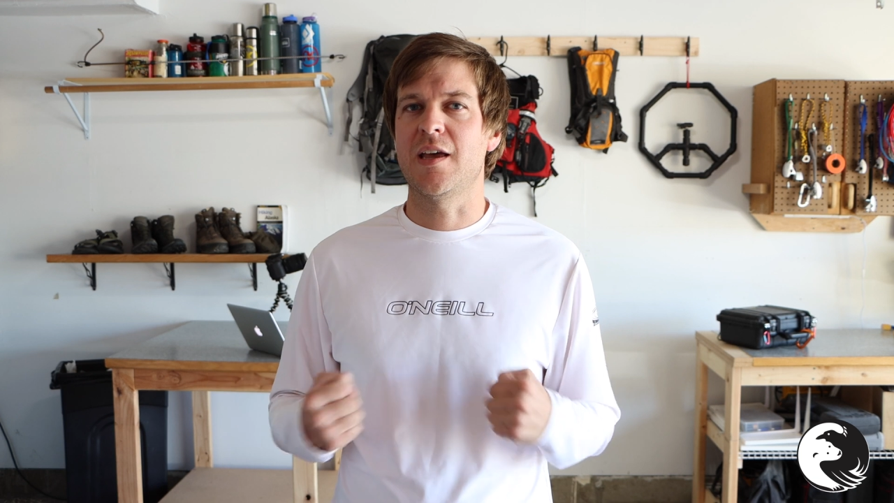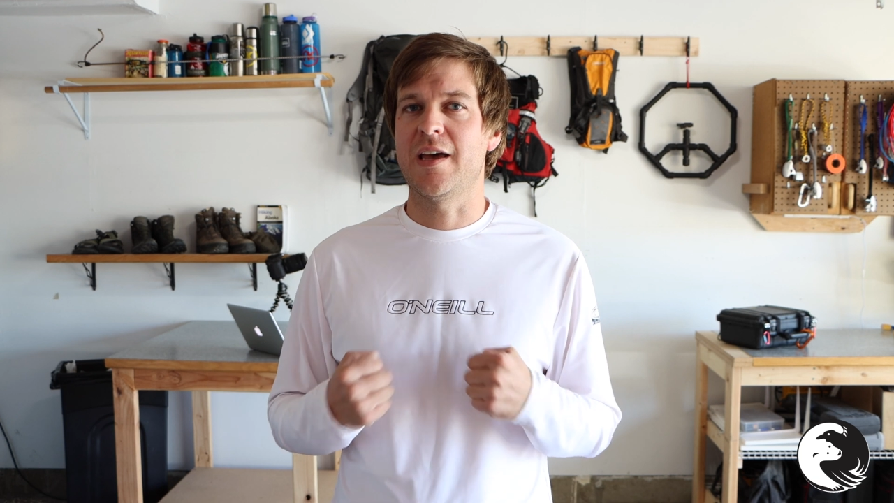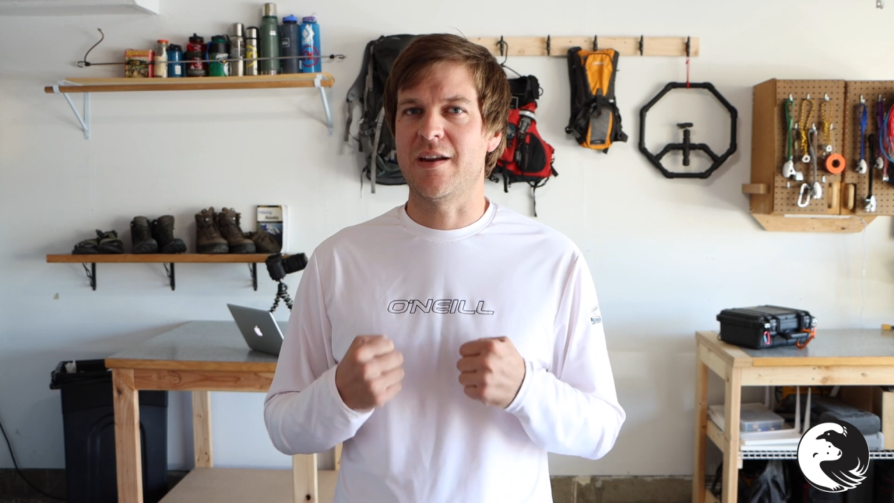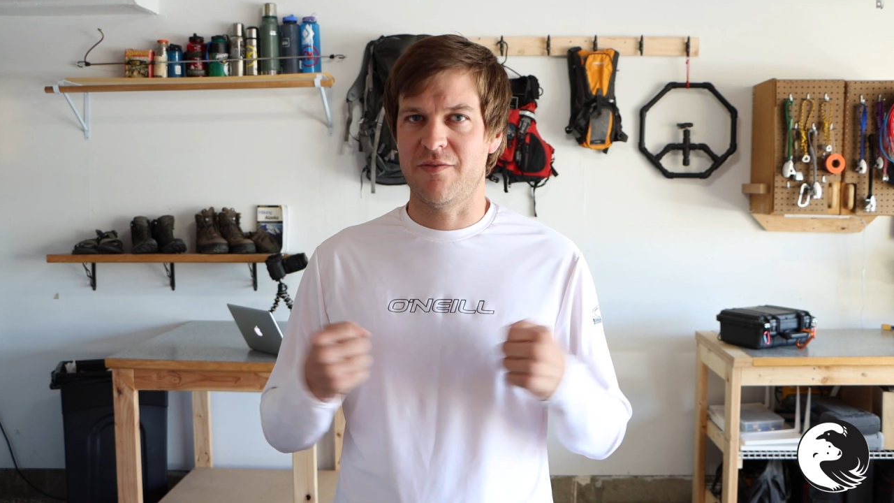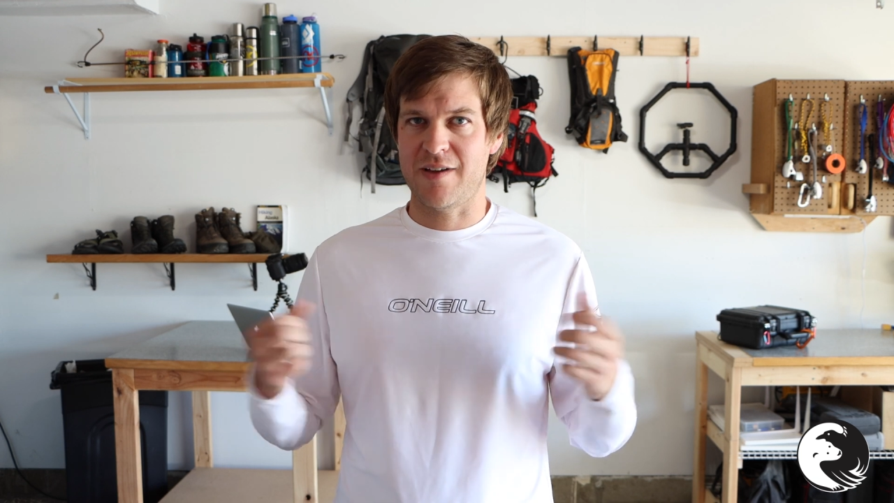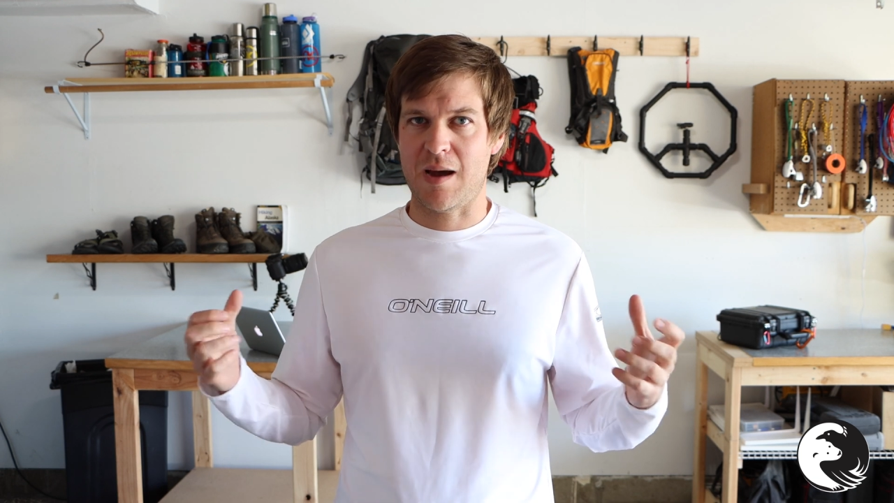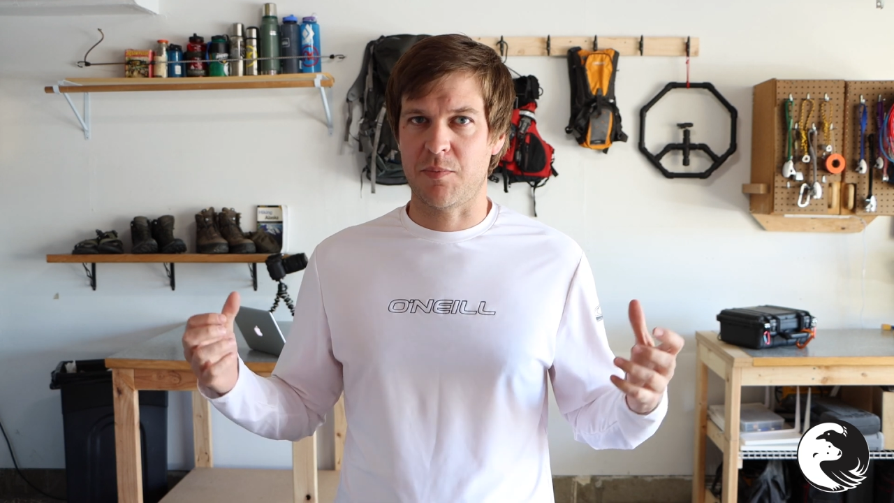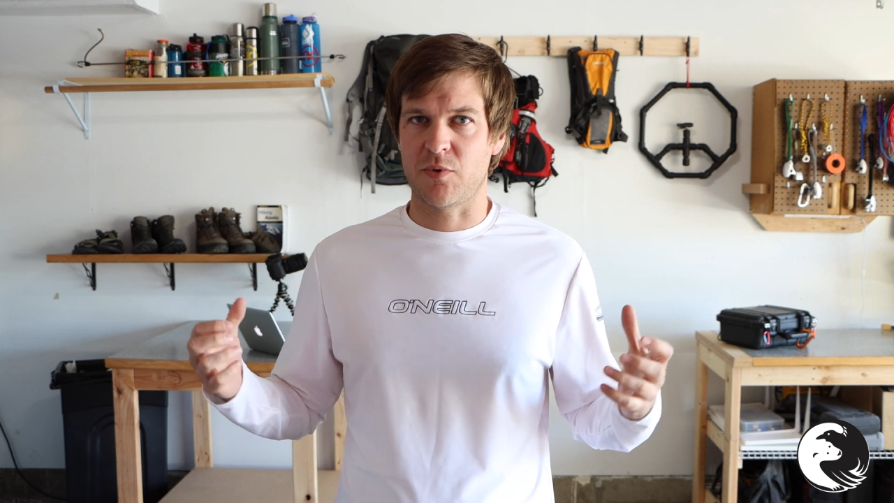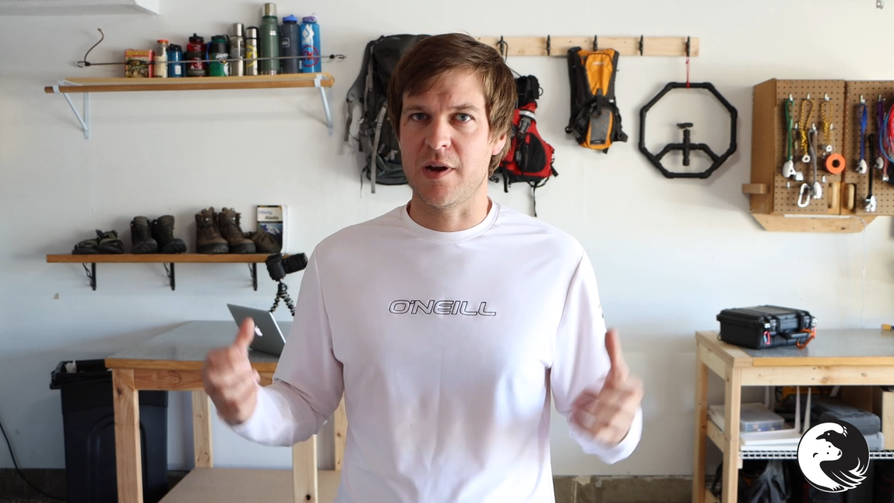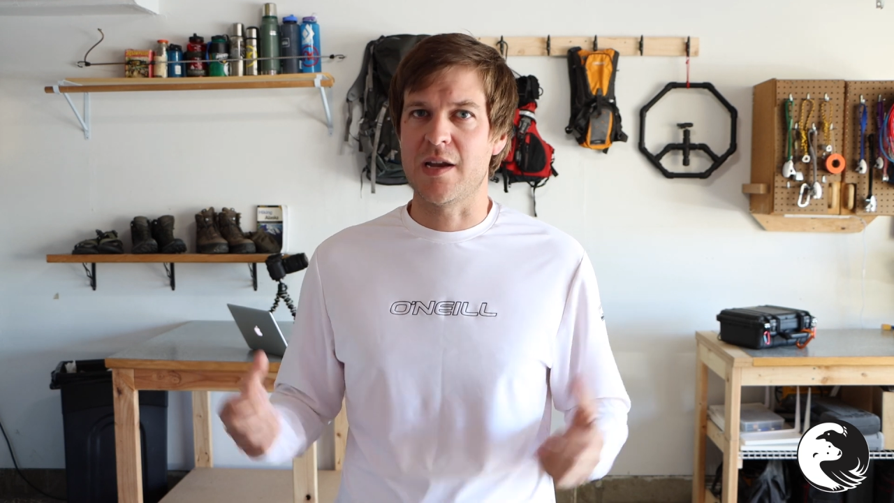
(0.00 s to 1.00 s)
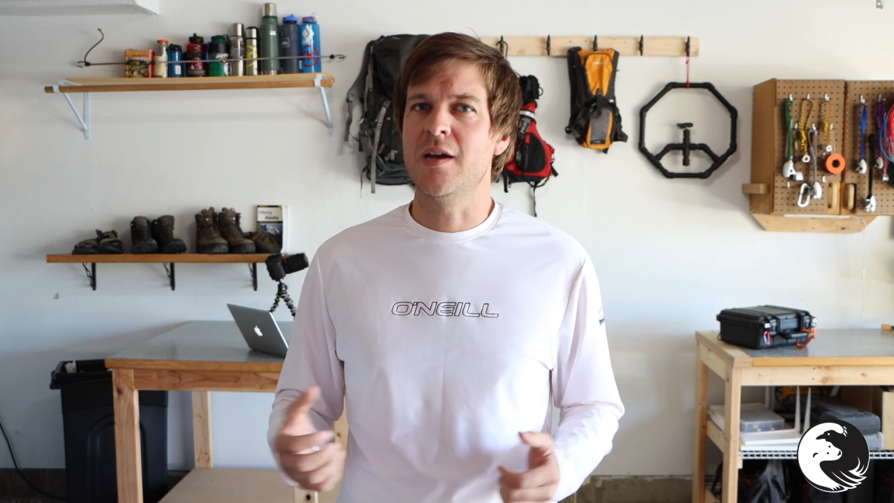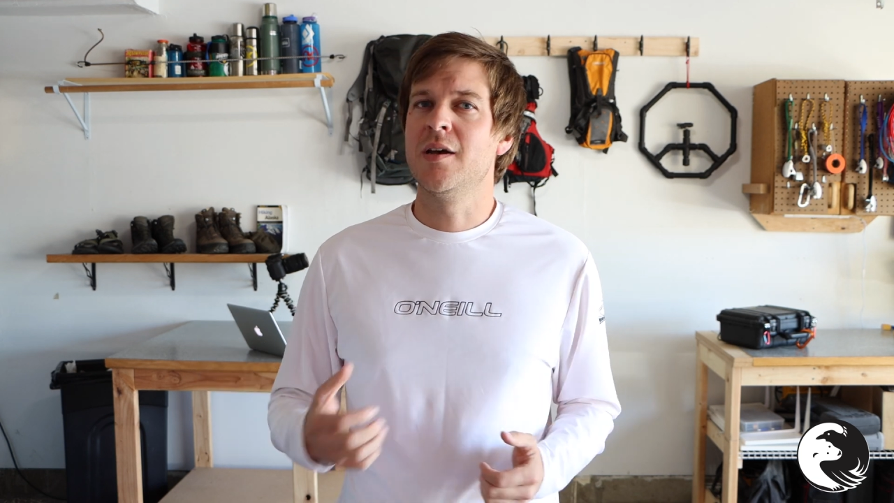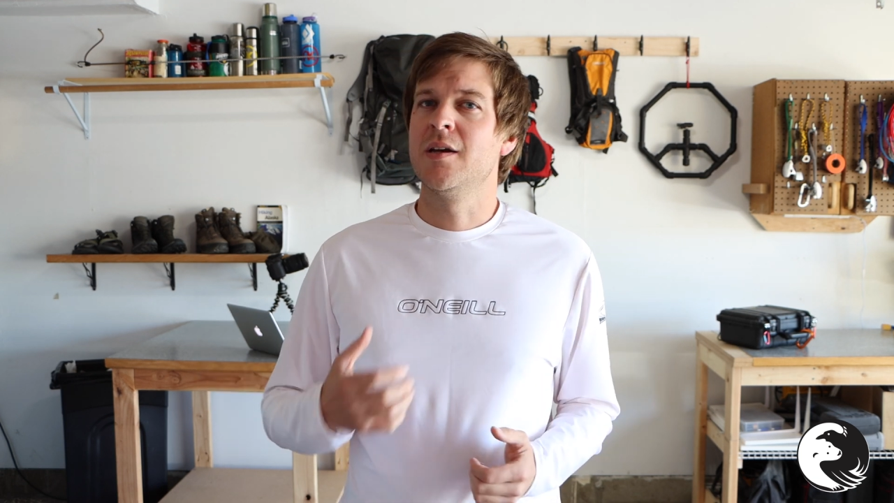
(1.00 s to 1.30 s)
and evaporate,